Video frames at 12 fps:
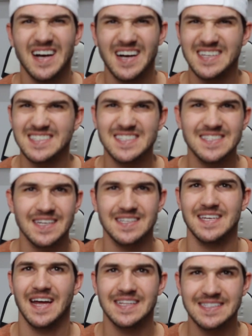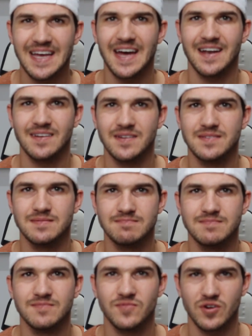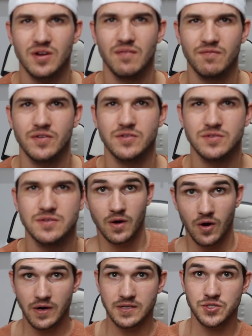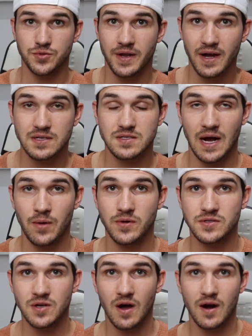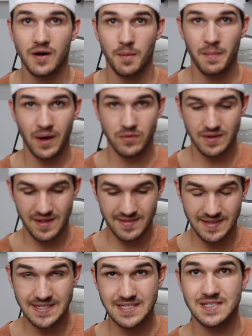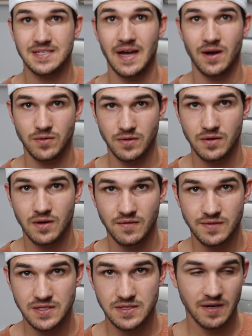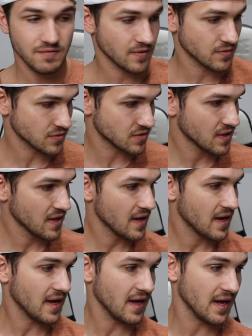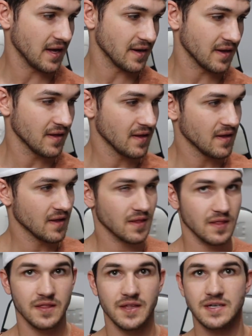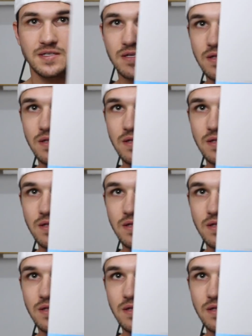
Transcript: 6 out of 10 for comfort. All right, so next I want to talk about the sound of these headphones. And this